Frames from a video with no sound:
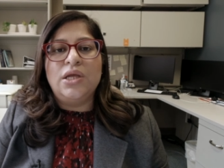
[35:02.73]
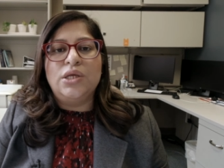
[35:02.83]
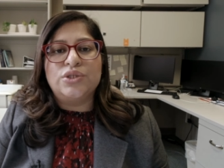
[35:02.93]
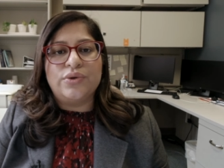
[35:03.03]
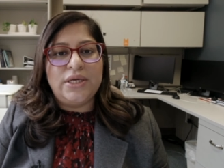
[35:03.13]

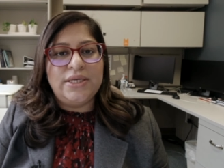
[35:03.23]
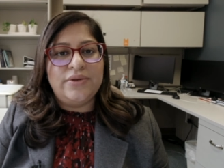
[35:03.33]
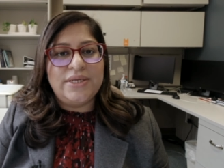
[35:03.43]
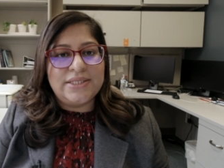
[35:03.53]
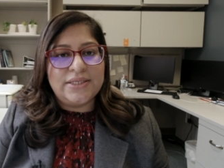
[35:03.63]
So he
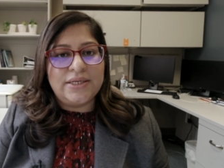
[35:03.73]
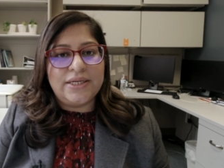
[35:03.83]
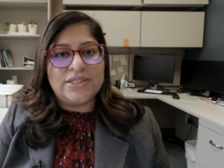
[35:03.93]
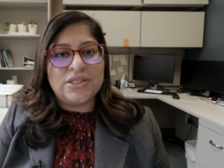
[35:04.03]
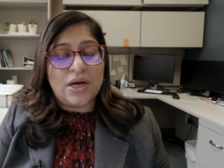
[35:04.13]

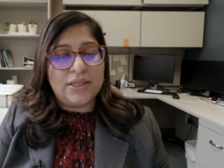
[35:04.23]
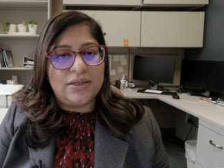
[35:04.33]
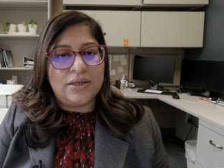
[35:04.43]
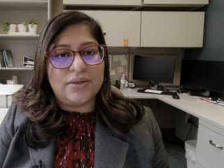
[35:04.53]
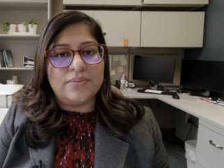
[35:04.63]
recently saw
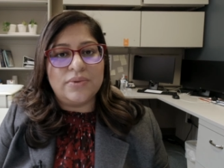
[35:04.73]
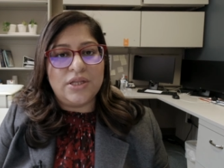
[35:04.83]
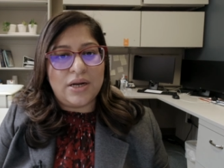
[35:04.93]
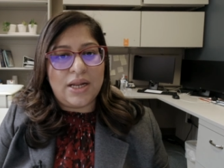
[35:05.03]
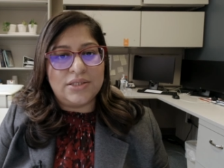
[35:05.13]
the
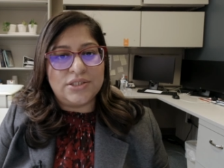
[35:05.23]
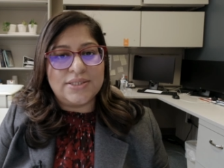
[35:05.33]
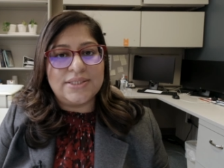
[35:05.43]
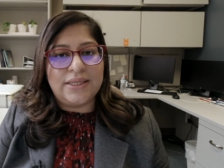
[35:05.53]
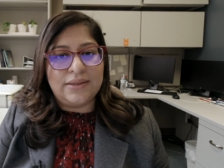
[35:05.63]

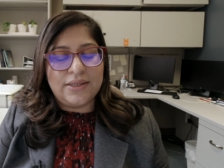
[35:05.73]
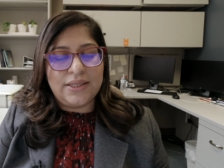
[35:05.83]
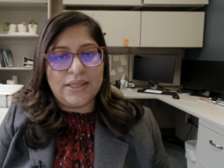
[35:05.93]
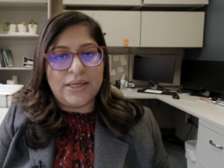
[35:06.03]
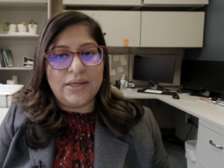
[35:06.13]
neurologist in the
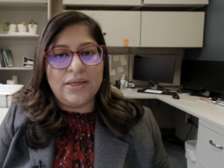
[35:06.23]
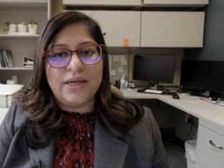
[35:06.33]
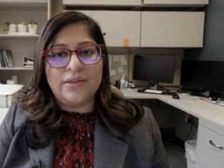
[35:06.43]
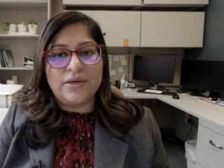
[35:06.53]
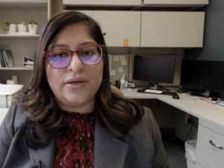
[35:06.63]
clinic,
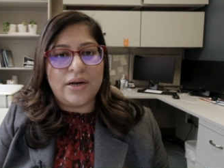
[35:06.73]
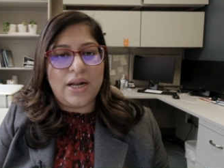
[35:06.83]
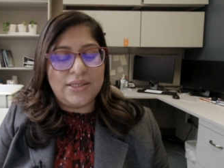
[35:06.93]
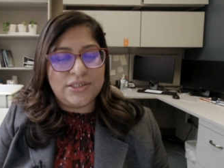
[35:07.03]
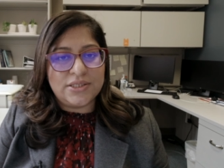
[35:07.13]
and the
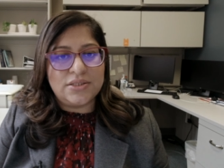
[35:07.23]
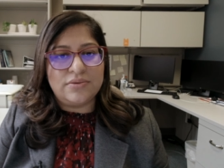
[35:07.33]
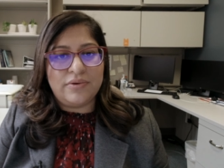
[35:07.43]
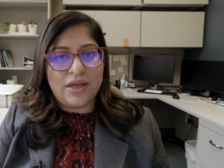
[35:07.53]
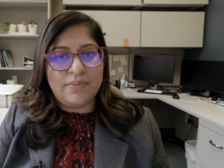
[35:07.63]
neurologist
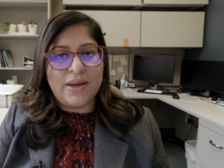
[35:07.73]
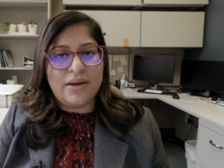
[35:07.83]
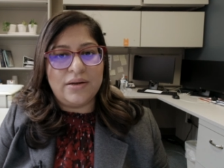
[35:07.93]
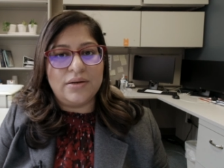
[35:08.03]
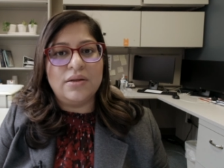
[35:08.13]

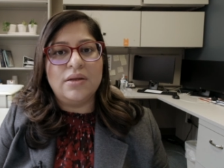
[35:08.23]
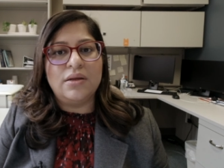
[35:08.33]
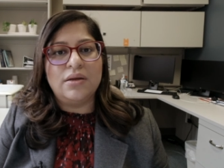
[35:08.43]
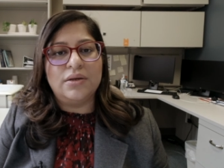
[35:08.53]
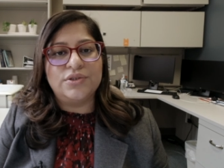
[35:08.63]
recommended
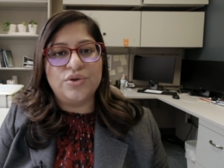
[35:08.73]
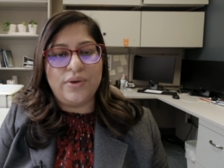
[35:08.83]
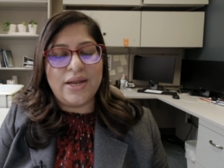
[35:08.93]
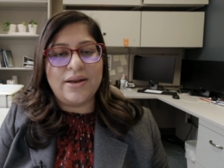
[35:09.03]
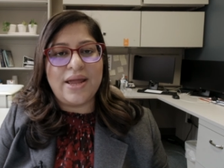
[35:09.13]
to
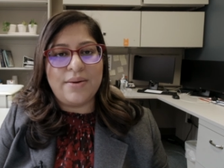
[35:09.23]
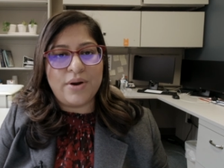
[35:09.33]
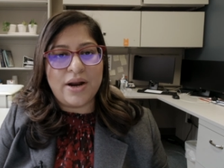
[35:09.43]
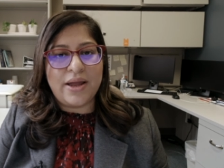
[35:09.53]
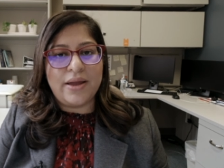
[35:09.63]
get an
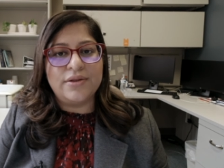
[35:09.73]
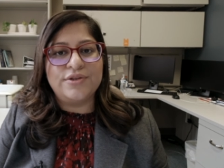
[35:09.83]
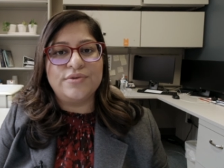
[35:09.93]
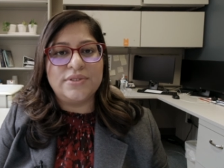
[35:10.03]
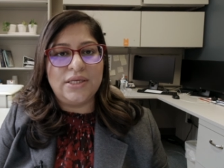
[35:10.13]
MRI
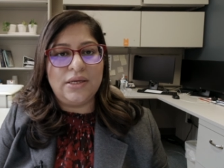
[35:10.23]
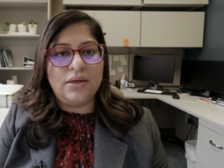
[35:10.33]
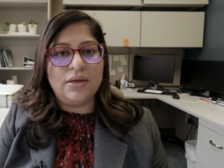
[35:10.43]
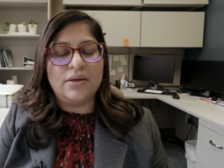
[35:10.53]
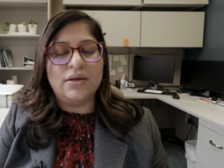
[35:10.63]
to
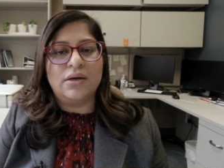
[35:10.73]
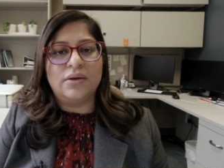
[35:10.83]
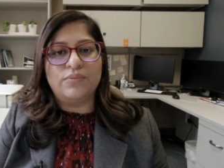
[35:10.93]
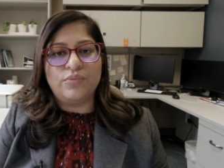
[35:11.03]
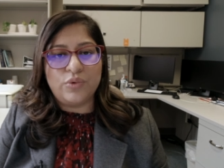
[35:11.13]
see
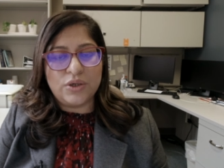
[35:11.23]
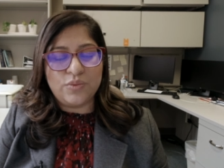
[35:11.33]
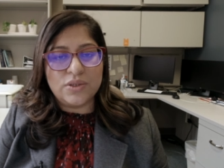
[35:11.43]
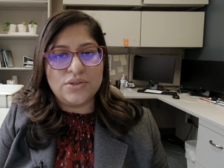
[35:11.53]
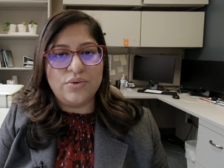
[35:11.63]
um, what
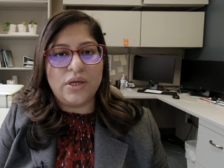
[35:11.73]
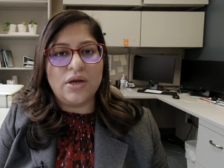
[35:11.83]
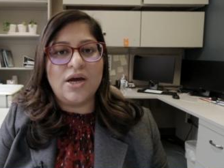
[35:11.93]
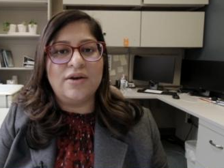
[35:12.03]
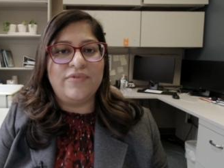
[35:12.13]
was going
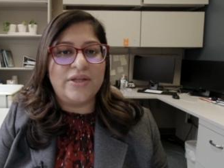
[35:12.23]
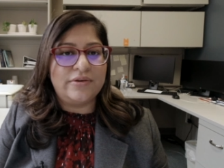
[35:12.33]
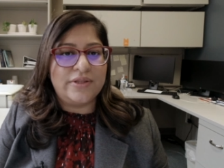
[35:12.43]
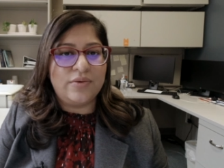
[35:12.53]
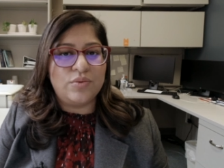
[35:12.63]
on,
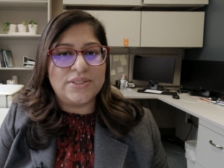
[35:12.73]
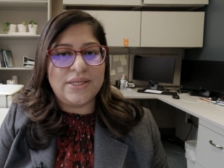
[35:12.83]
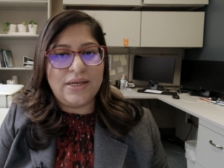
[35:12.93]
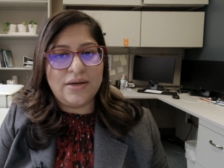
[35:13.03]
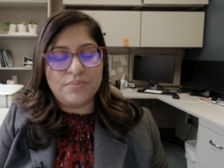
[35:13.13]
whether there was
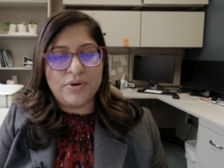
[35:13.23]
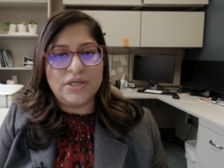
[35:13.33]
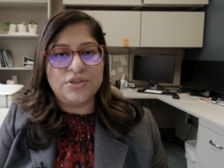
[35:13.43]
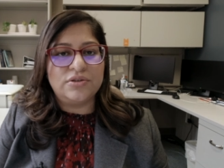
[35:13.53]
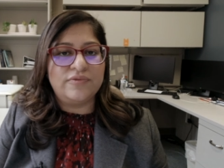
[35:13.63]
any
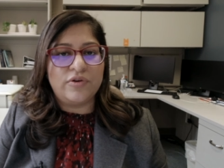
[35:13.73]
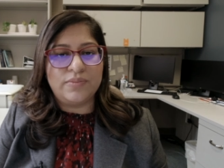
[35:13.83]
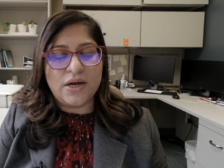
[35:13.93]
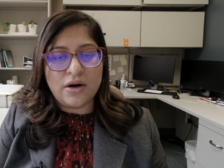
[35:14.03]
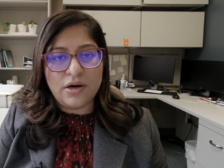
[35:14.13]
compression from
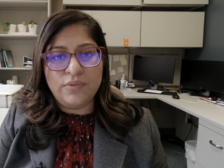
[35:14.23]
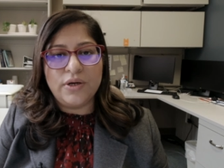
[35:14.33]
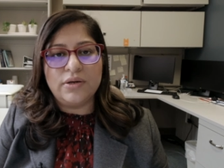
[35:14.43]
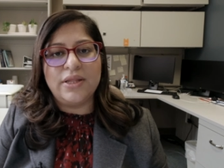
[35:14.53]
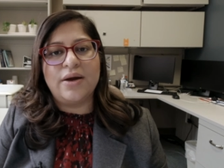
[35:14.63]
the
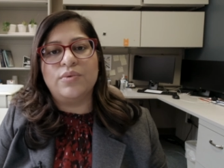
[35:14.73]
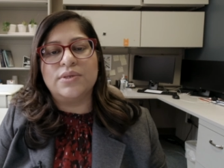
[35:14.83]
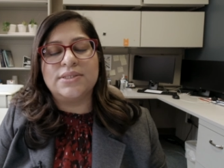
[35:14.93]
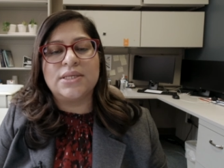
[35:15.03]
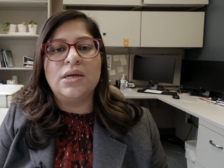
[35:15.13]
hardware that
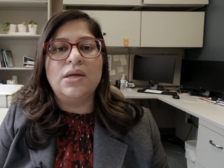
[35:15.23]
was